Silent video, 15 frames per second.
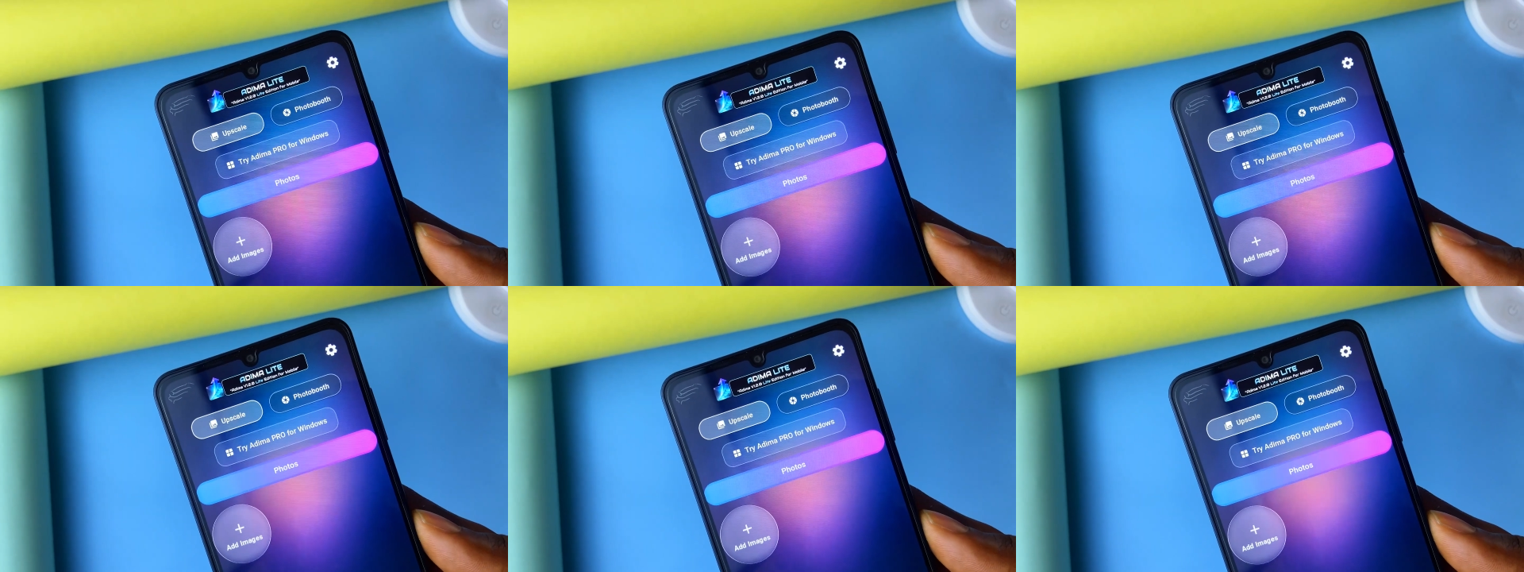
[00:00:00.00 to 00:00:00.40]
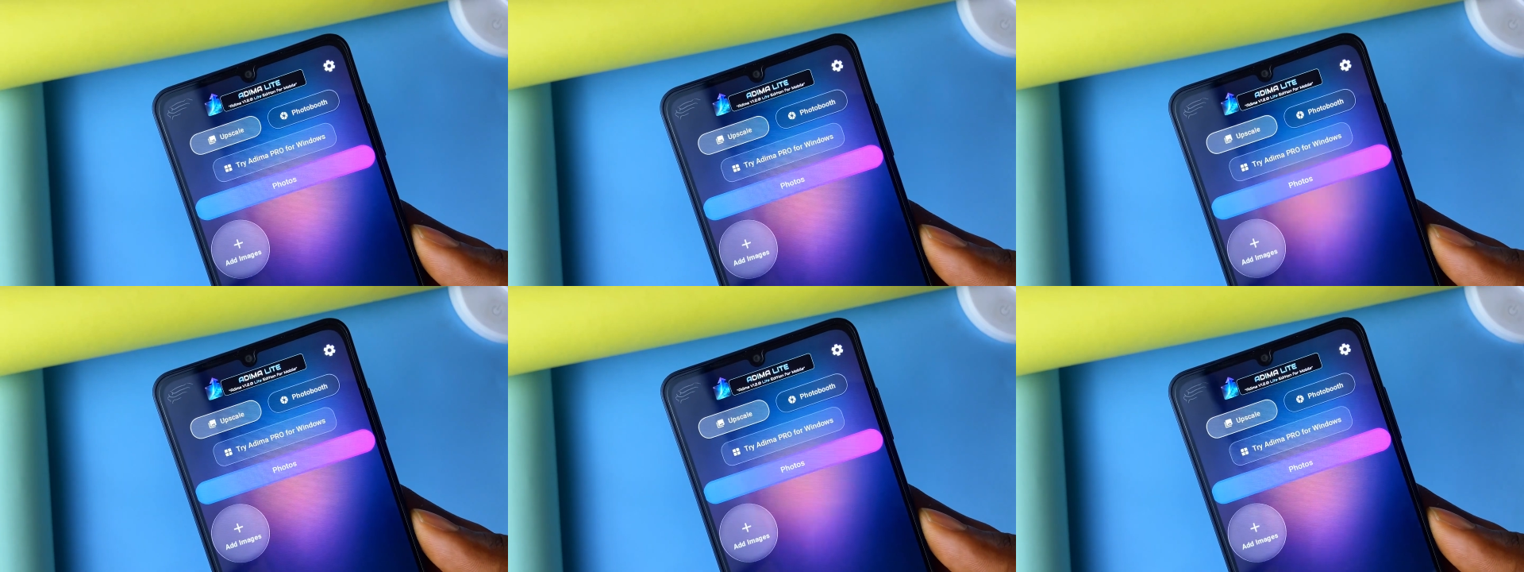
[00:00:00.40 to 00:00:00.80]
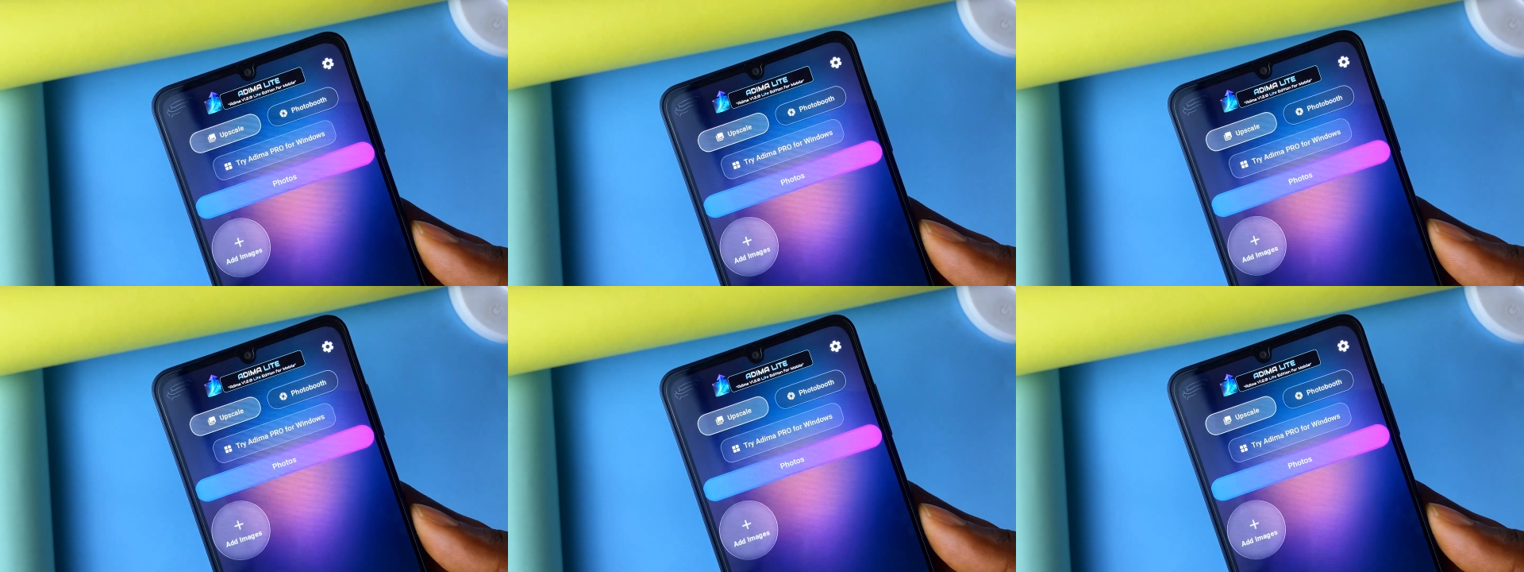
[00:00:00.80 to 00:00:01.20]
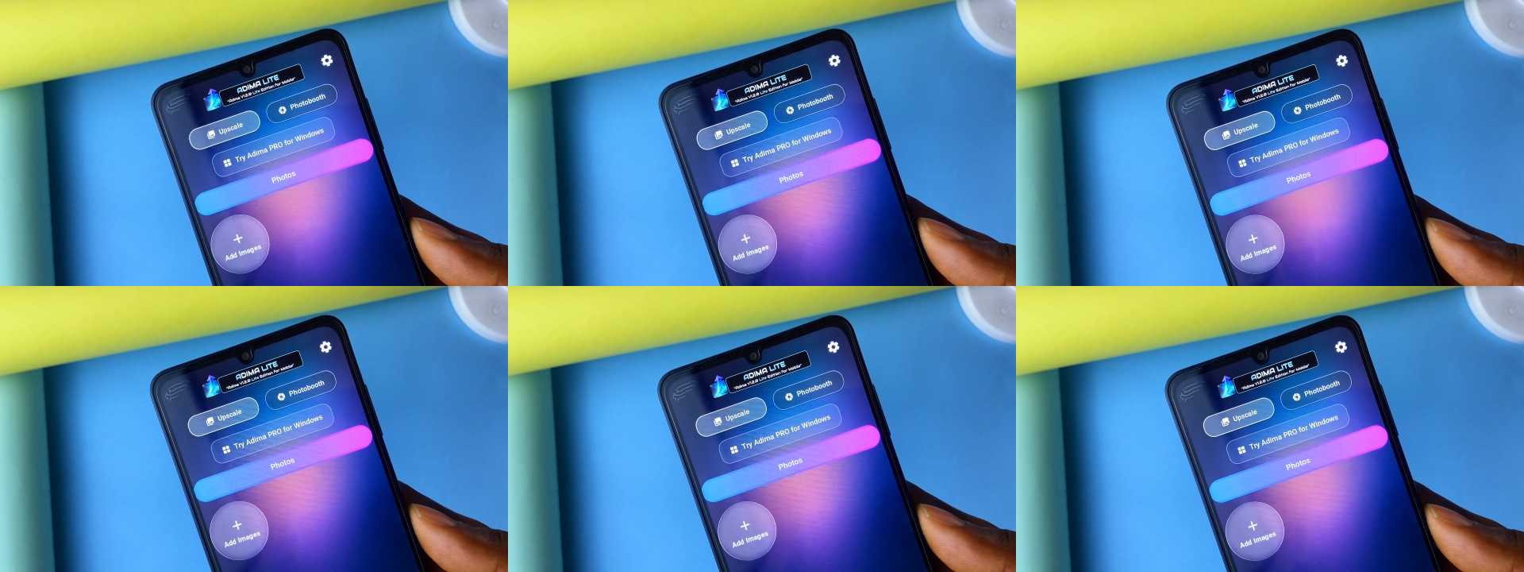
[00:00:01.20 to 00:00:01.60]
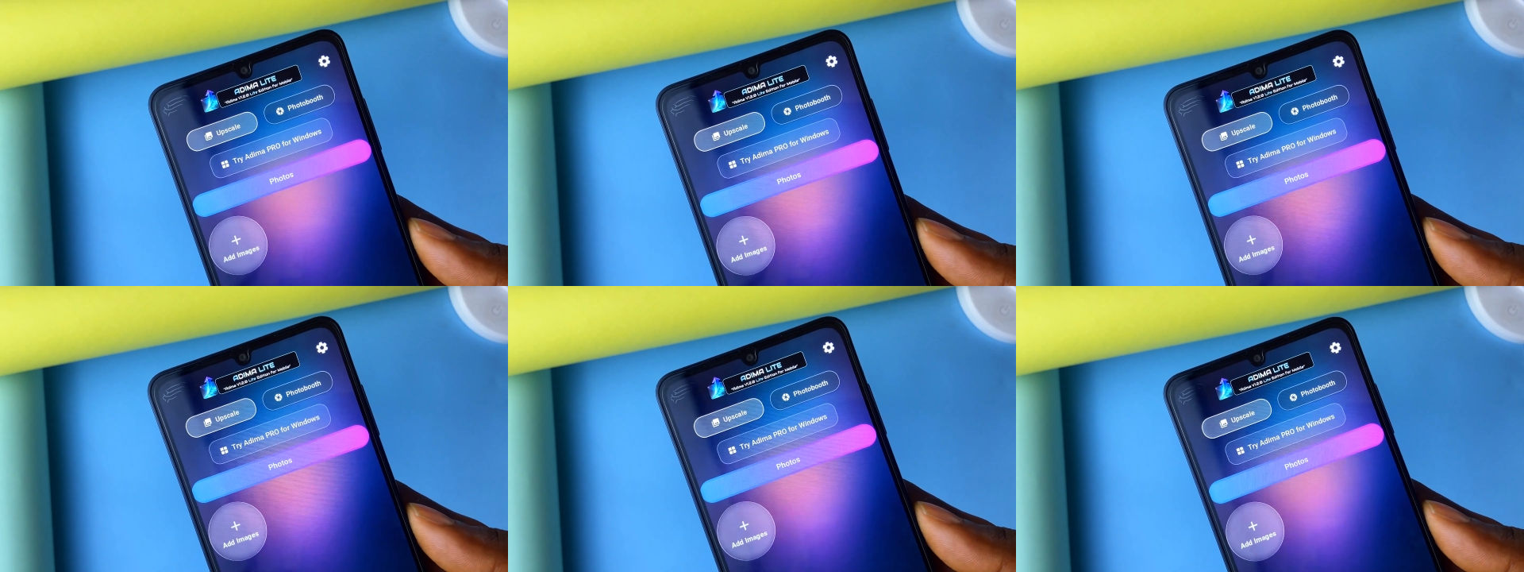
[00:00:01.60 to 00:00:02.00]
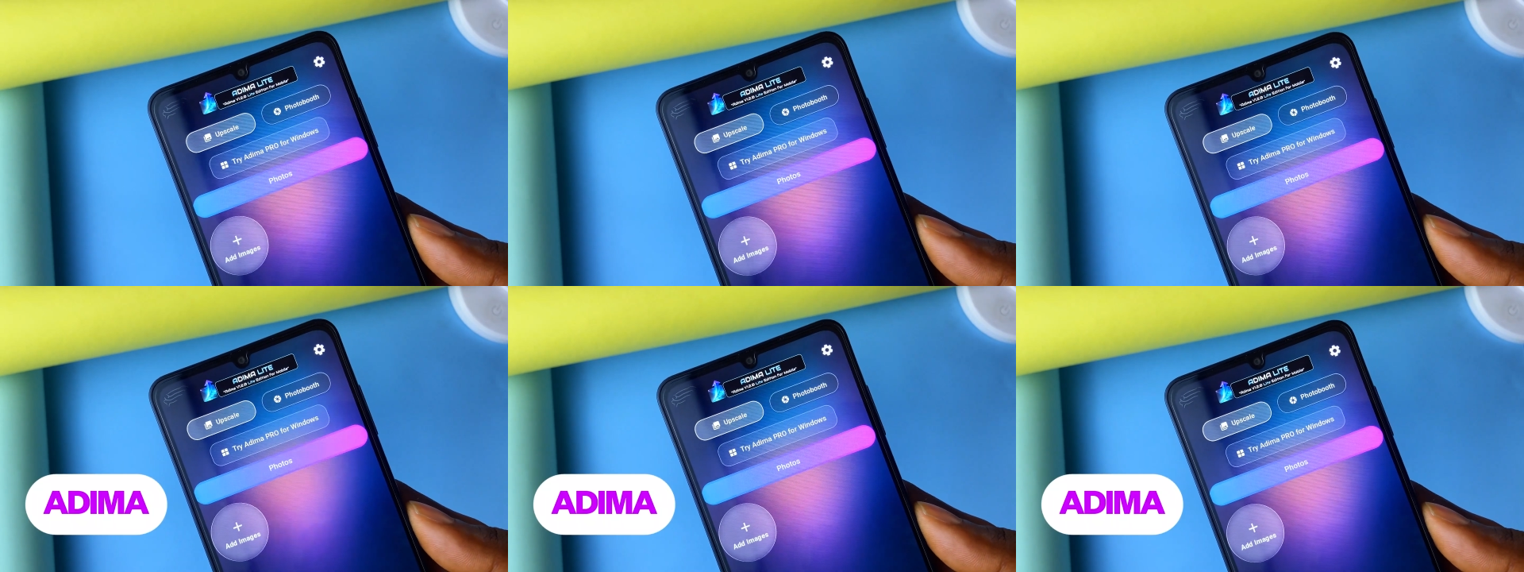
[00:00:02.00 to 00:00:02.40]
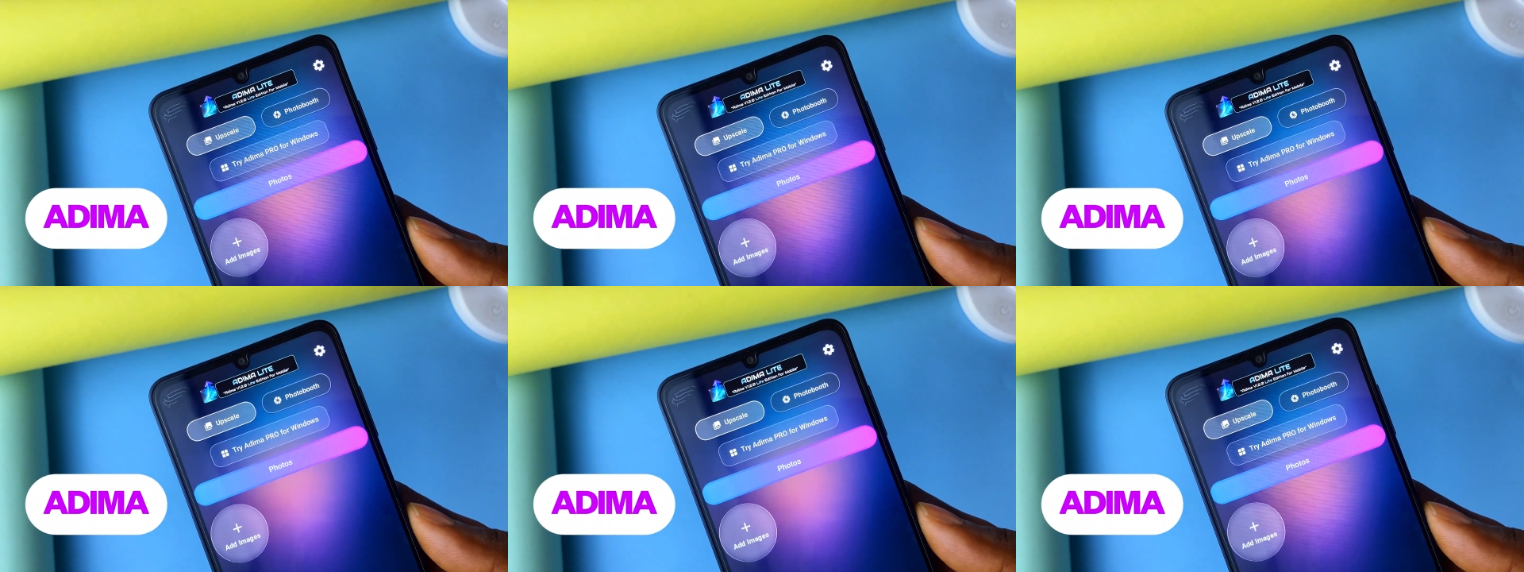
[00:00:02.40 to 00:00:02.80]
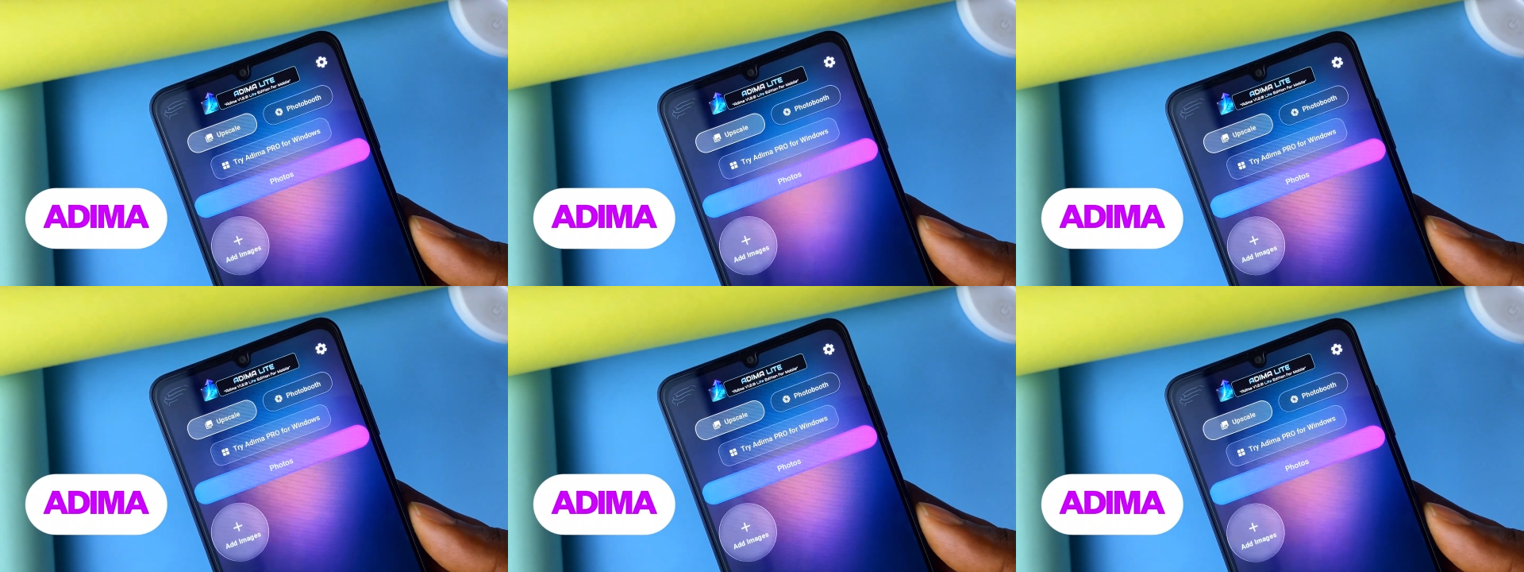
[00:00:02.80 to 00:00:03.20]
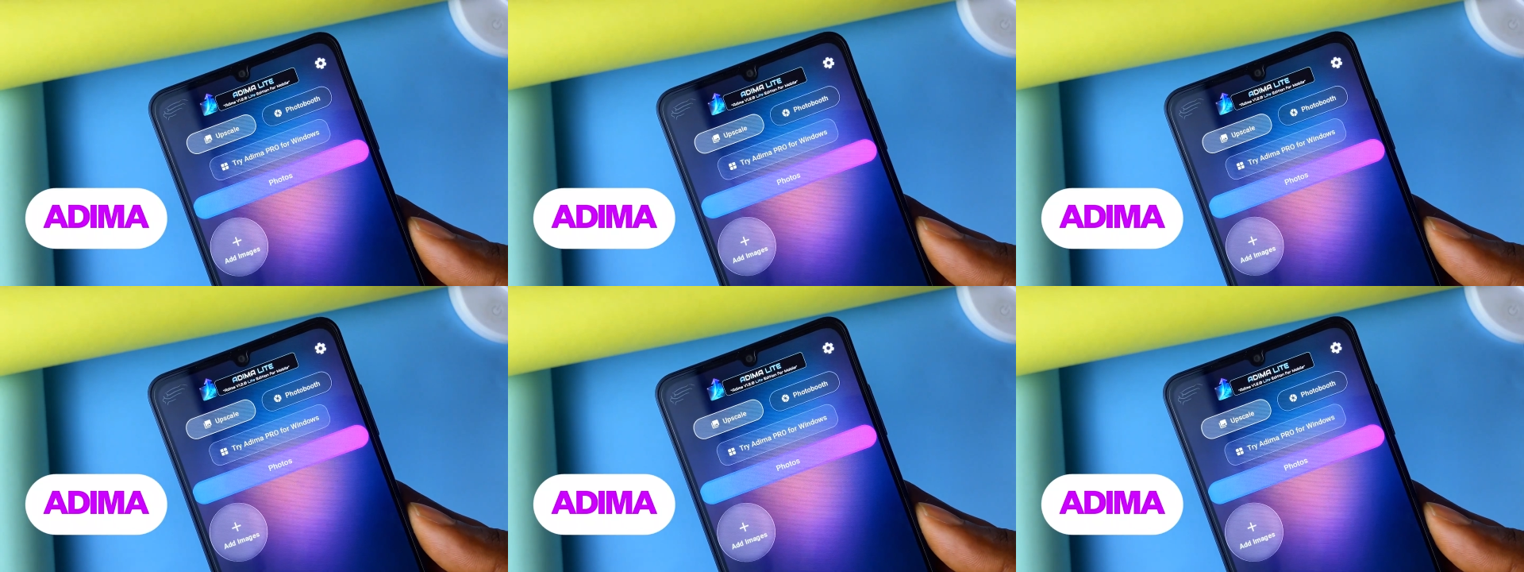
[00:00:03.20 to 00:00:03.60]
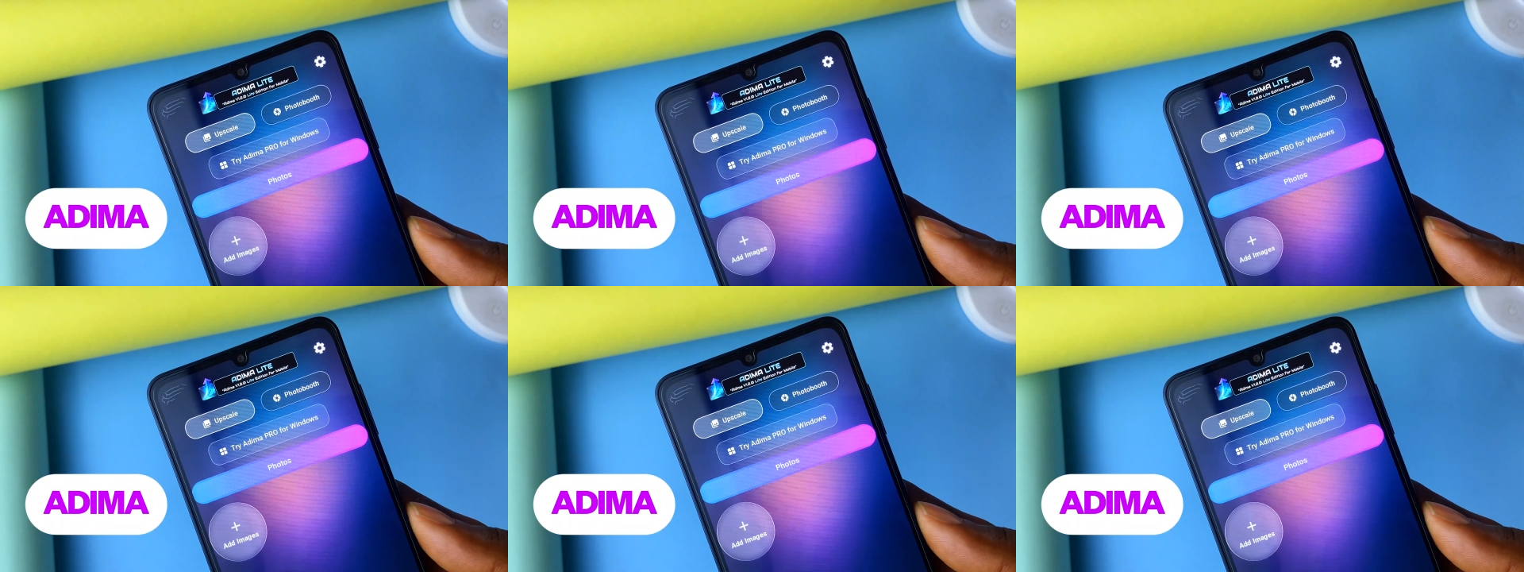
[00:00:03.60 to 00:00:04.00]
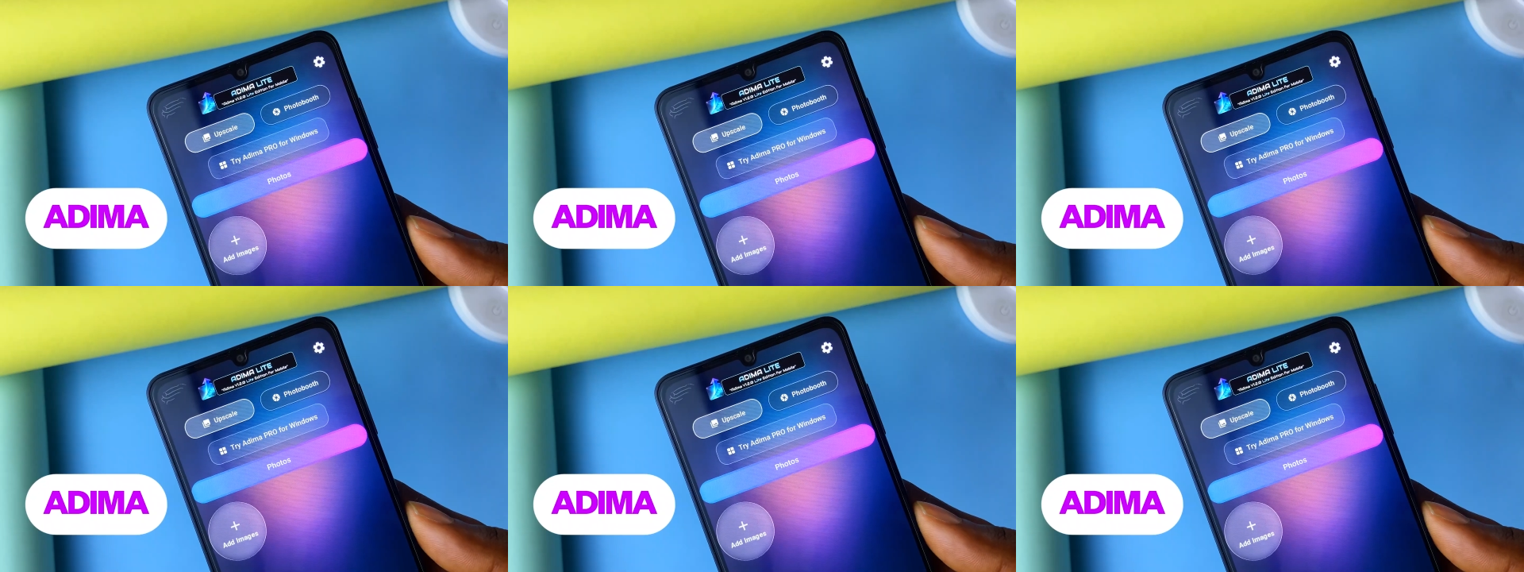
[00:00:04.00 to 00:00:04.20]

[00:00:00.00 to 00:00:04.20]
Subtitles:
(no speaker visible)